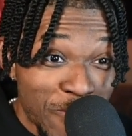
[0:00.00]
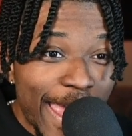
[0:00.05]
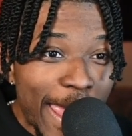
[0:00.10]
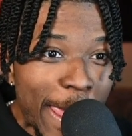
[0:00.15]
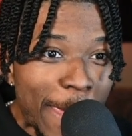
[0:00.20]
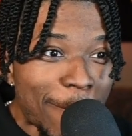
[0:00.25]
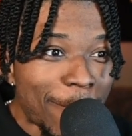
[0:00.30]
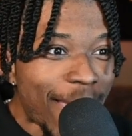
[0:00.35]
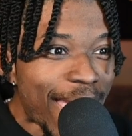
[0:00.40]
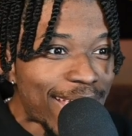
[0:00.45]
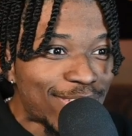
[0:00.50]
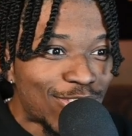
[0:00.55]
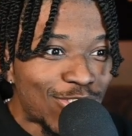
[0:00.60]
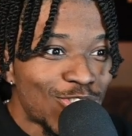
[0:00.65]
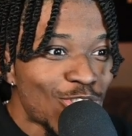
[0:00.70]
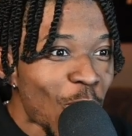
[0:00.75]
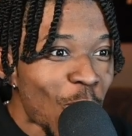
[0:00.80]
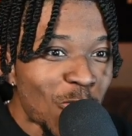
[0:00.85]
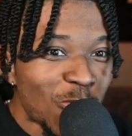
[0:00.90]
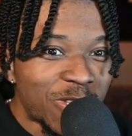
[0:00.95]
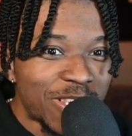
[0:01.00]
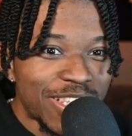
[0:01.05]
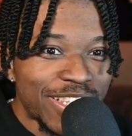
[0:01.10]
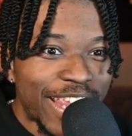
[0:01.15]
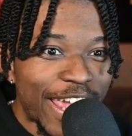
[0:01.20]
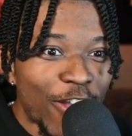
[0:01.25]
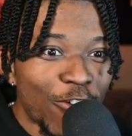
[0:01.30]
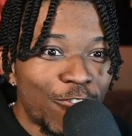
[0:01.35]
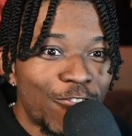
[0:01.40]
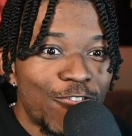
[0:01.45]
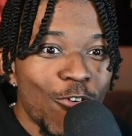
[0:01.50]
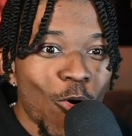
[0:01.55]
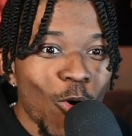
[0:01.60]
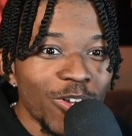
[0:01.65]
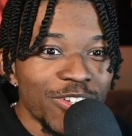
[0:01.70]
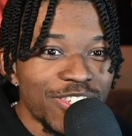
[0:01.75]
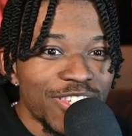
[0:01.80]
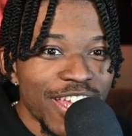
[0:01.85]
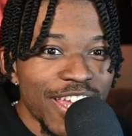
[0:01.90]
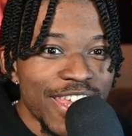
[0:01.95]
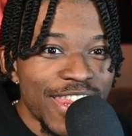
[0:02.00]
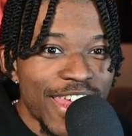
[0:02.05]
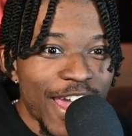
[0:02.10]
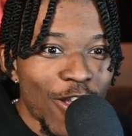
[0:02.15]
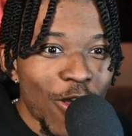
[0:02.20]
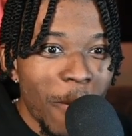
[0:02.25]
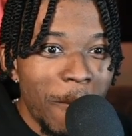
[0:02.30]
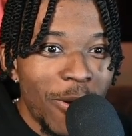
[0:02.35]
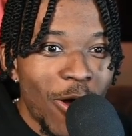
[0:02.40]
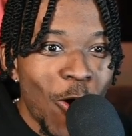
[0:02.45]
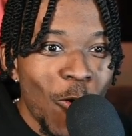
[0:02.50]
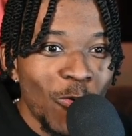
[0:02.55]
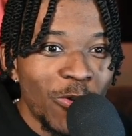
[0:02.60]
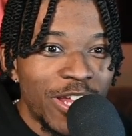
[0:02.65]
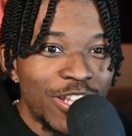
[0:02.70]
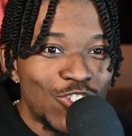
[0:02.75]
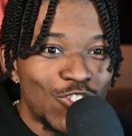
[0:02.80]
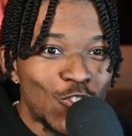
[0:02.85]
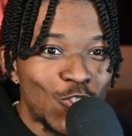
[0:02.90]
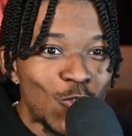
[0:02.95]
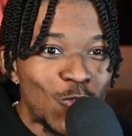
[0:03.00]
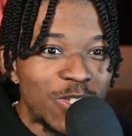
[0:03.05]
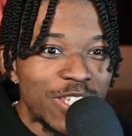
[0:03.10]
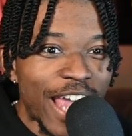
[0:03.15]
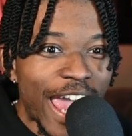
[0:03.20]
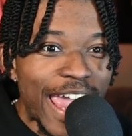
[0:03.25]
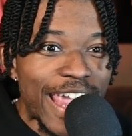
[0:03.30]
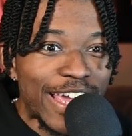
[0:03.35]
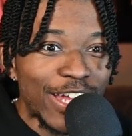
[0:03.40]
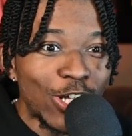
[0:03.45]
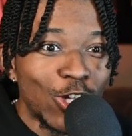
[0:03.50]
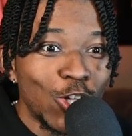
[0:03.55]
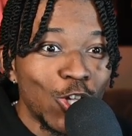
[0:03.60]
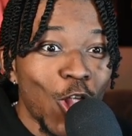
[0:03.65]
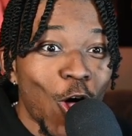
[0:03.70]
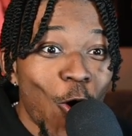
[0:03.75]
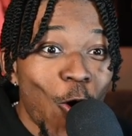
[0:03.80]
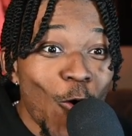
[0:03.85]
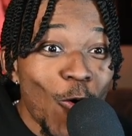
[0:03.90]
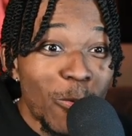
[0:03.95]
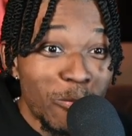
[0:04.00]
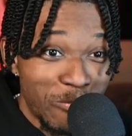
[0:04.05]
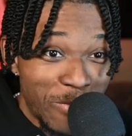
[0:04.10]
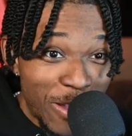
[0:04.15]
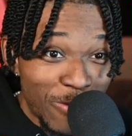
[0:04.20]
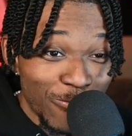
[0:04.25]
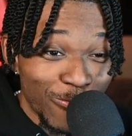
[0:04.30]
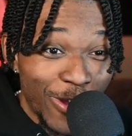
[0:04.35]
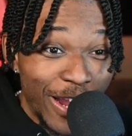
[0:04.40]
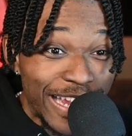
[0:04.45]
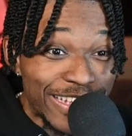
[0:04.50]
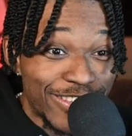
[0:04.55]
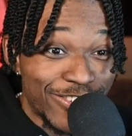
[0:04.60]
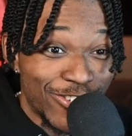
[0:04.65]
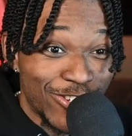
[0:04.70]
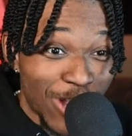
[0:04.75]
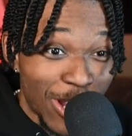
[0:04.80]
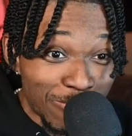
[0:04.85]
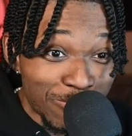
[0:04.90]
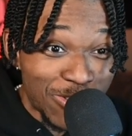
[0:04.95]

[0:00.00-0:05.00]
It makes no they're forcing their opponents to take long mid-range jump